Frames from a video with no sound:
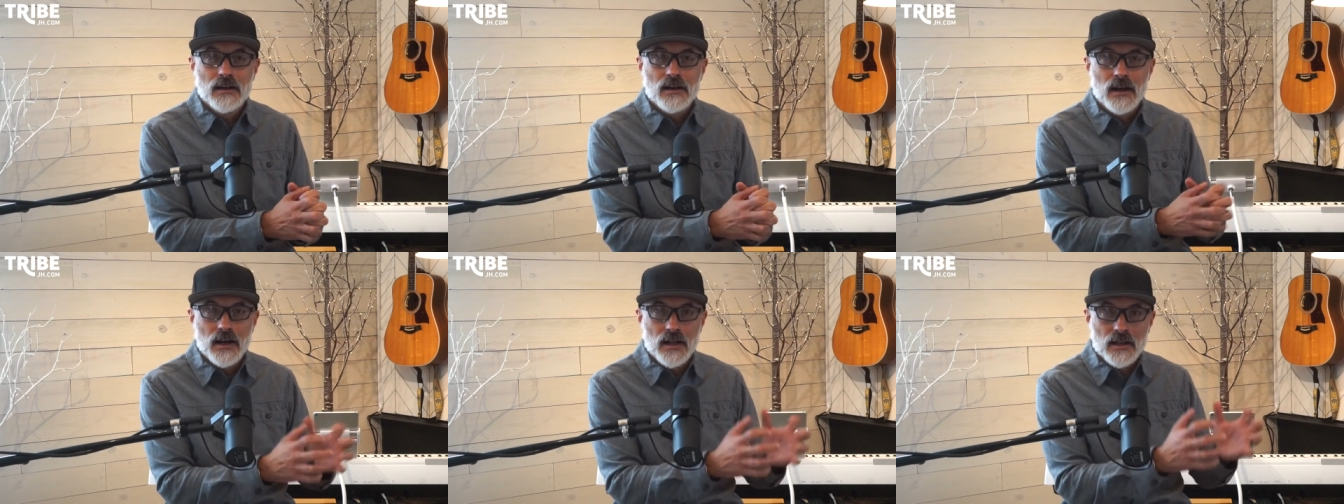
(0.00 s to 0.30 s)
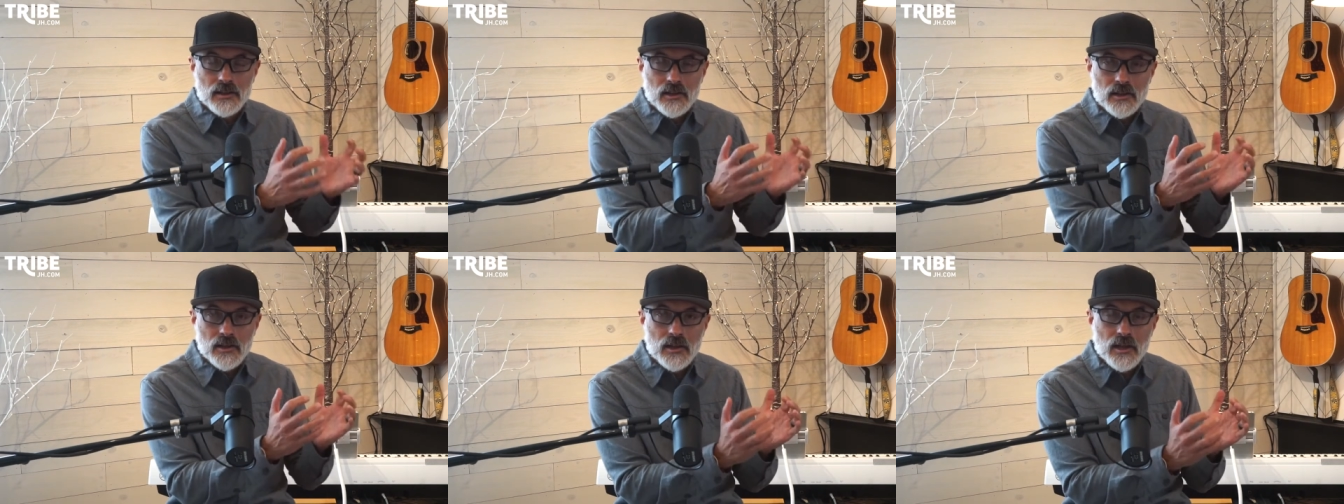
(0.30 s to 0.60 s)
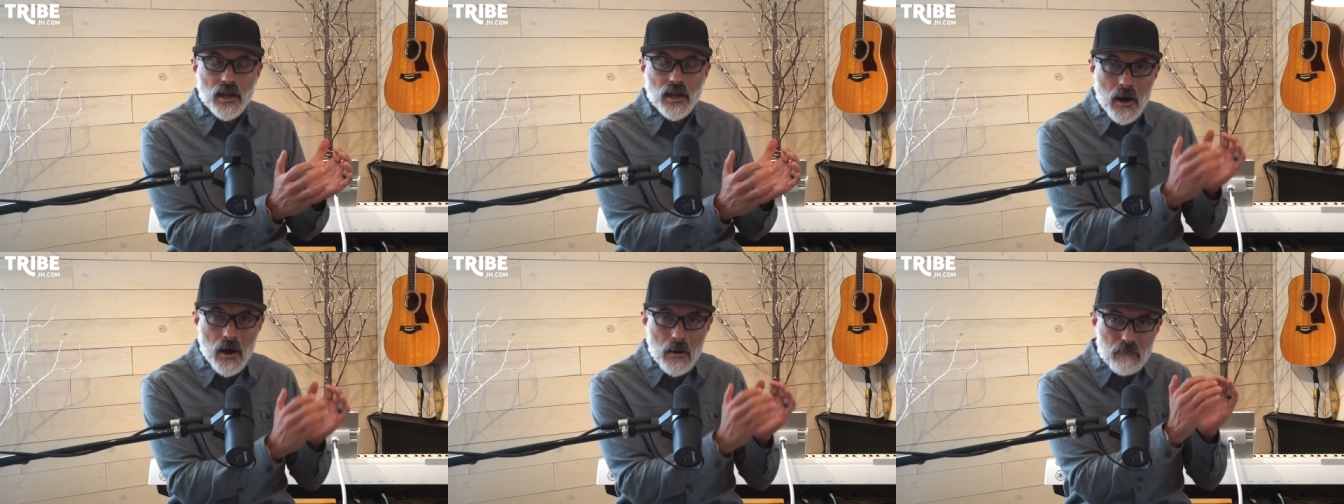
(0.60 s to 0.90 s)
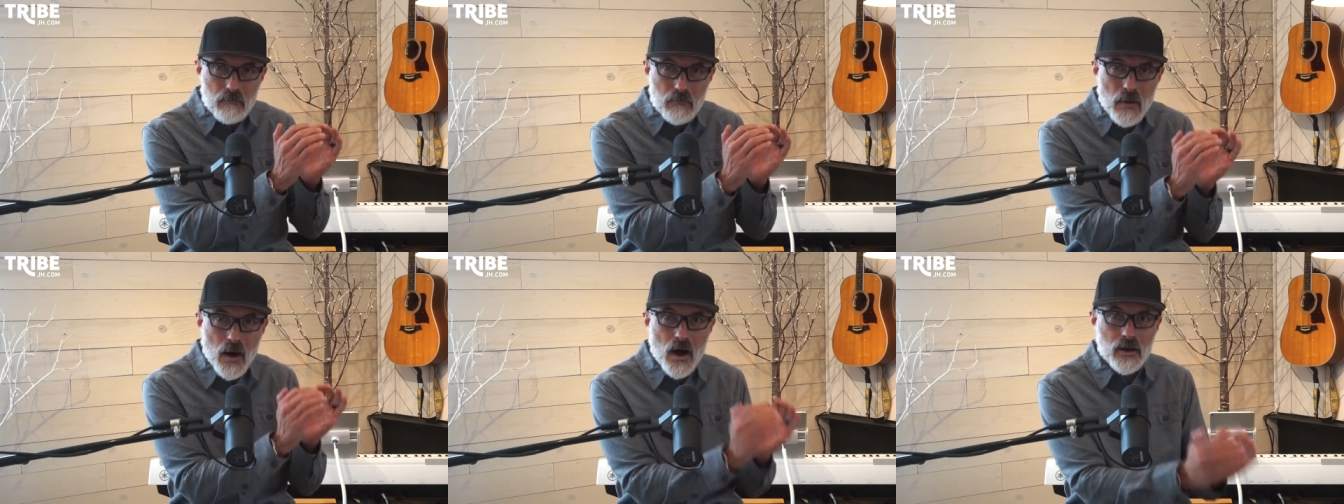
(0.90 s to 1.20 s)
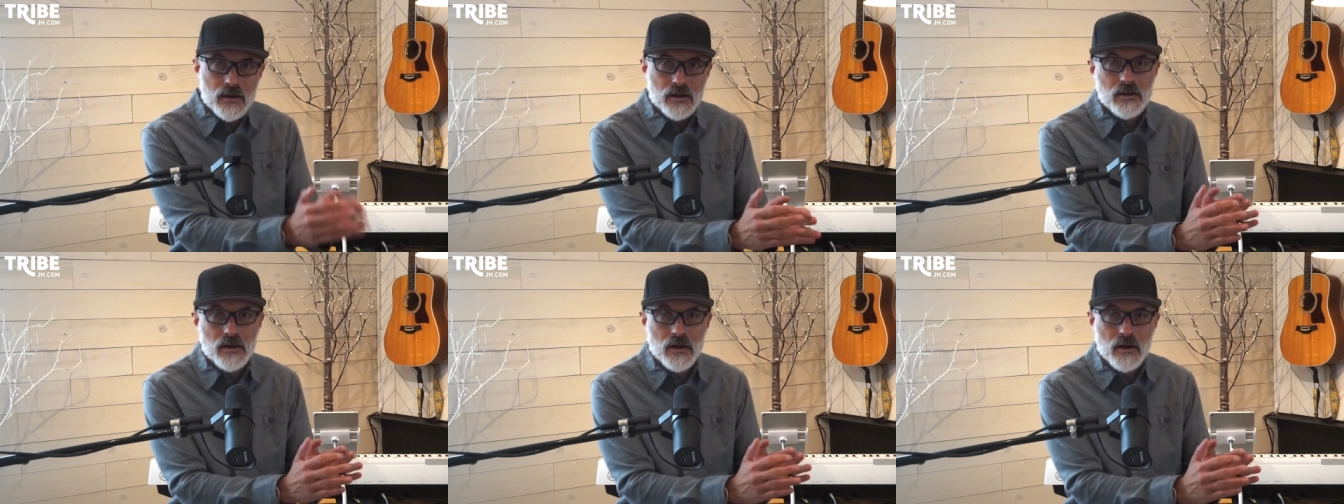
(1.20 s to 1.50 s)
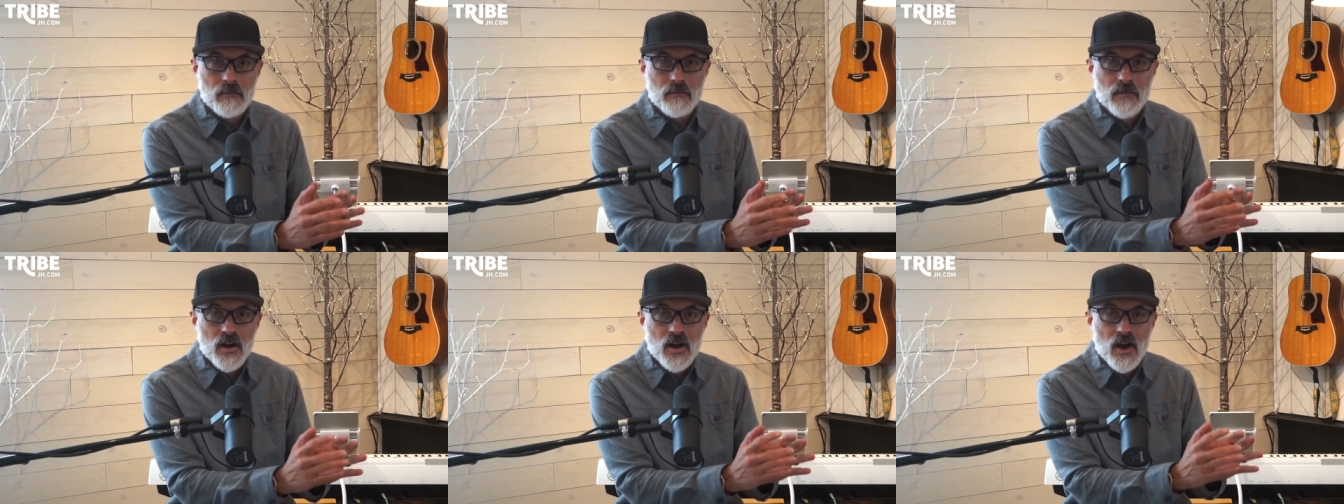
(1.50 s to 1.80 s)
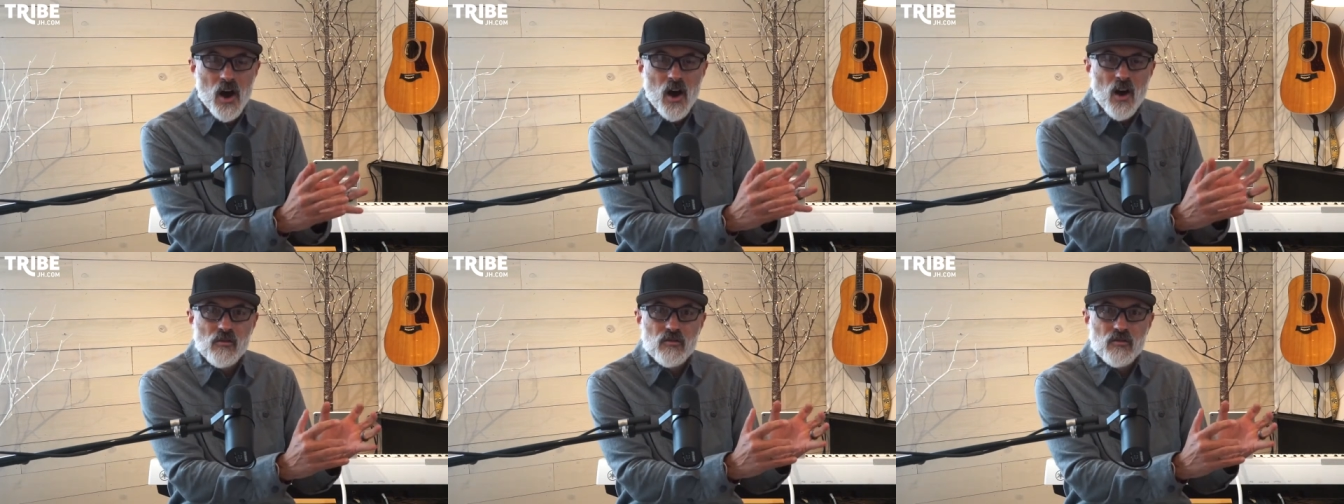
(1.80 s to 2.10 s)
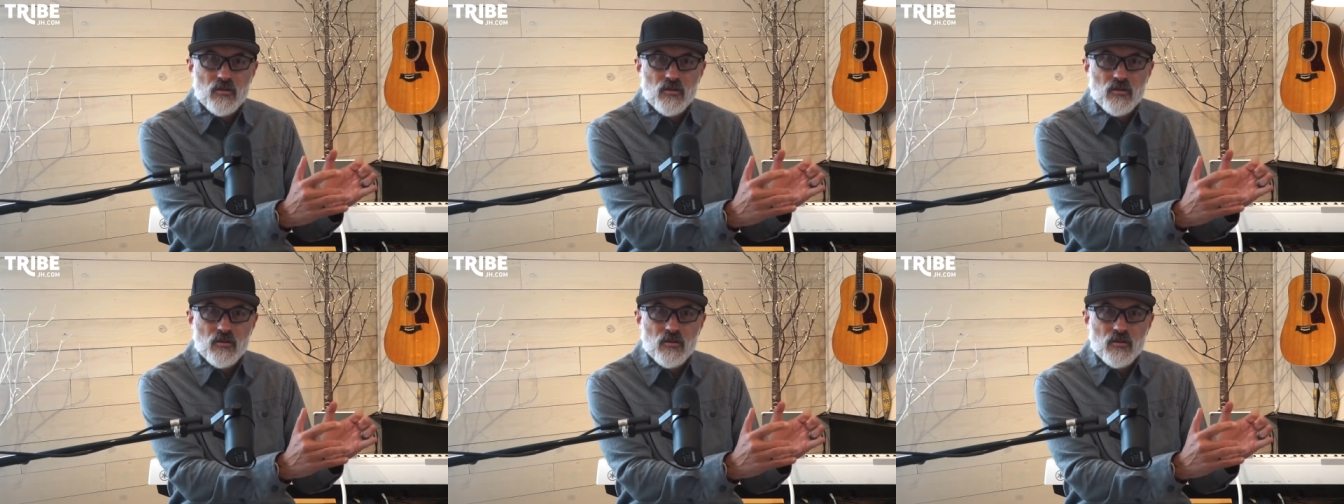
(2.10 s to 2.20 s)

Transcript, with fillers: a, a, modicum of